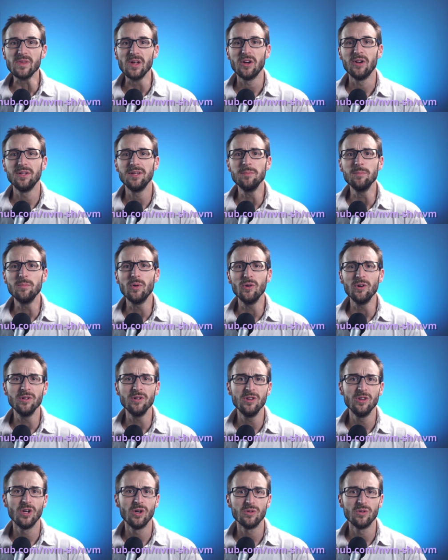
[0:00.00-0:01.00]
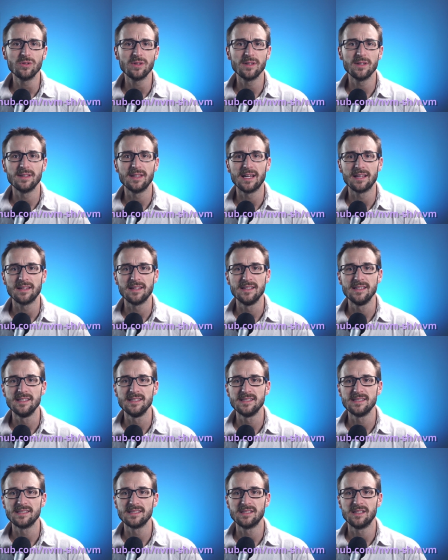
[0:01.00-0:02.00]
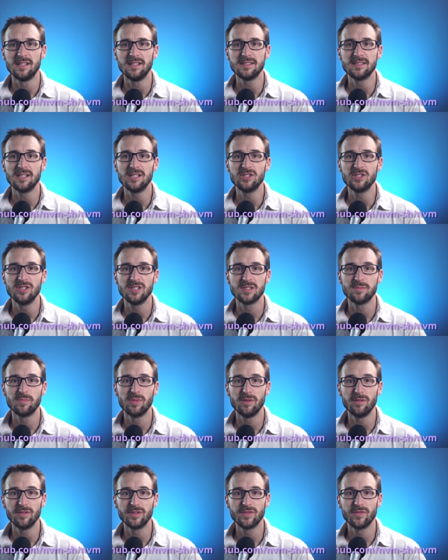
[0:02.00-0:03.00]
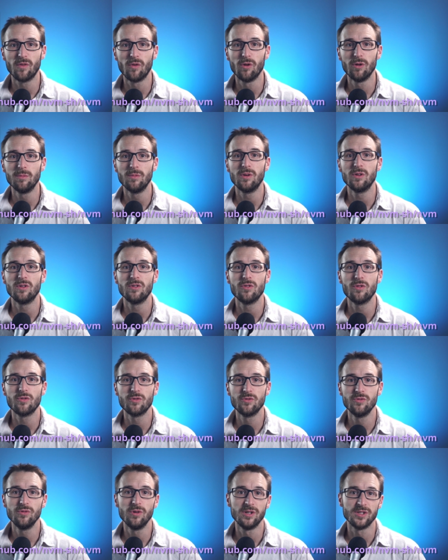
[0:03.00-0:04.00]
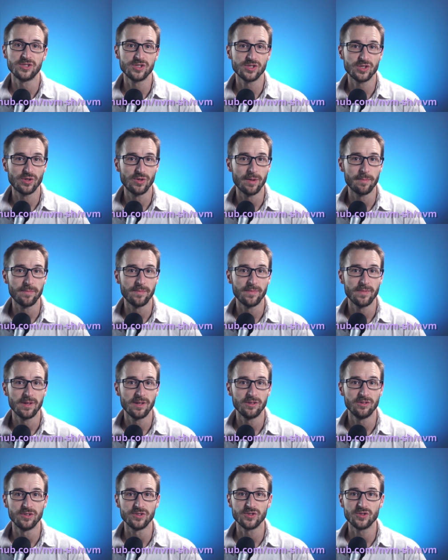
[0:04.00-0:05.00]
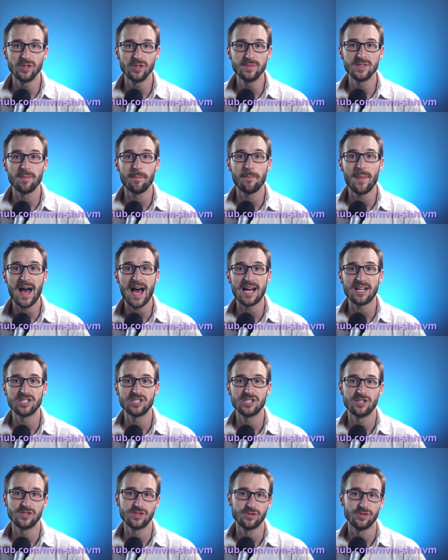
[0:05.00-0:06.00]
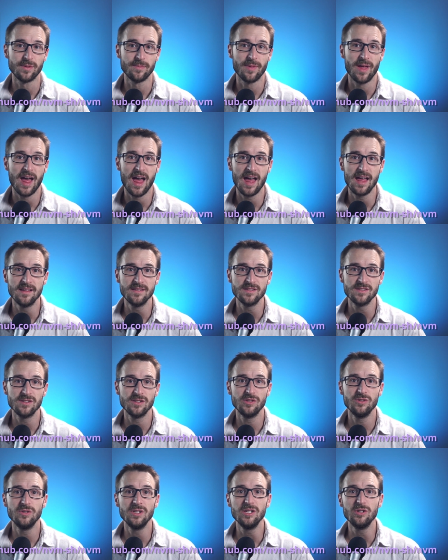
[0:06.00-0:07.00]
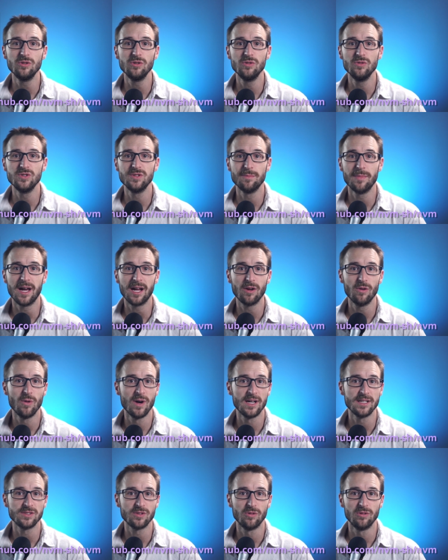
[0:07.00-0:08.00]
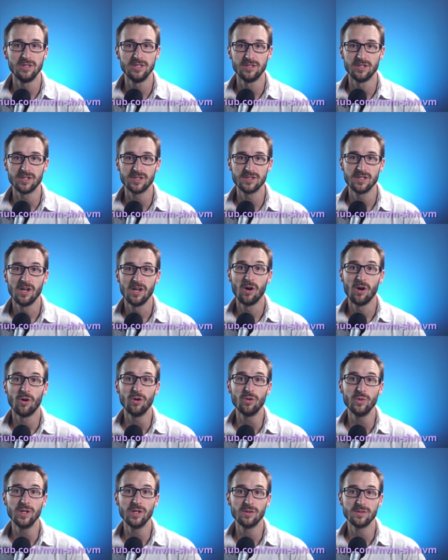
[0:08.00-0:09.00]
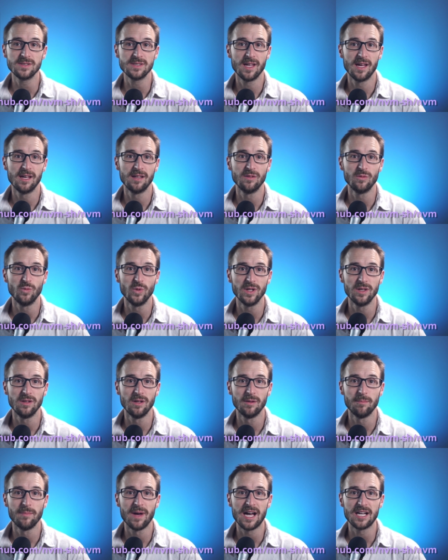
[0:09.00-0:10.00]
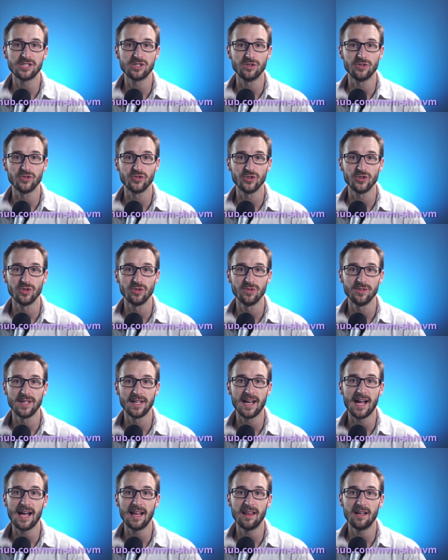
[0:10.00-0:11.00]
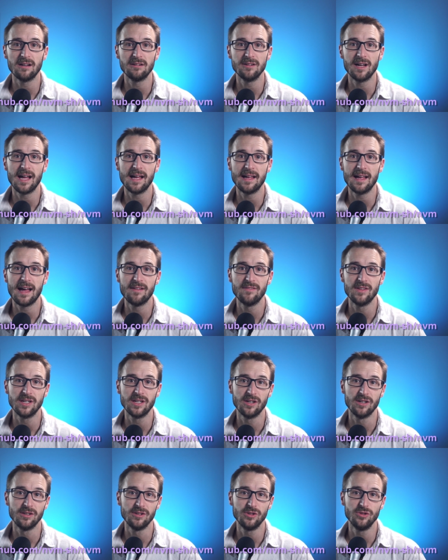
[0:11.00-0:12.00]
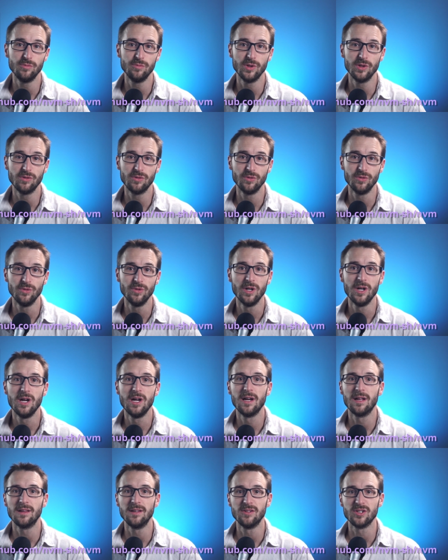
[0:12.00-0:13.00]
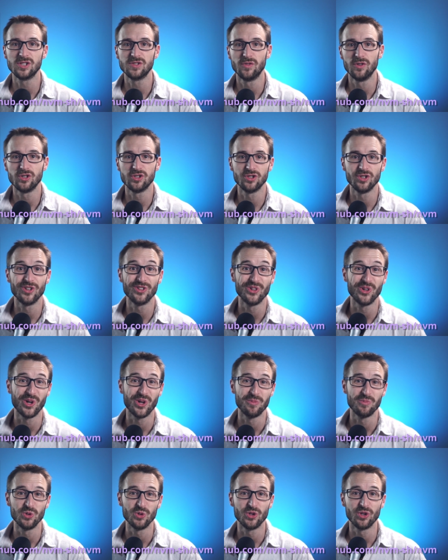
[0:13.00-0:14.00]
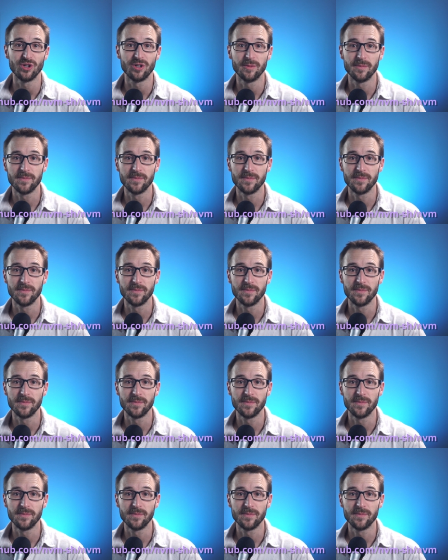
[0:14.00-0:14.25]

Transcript: An important note that is the installation is performed through a script. The script is a bash script, hence you need to use macOS or Linux or Windows ten with the bash console that allows having a Ubuntu Linux version on your computer.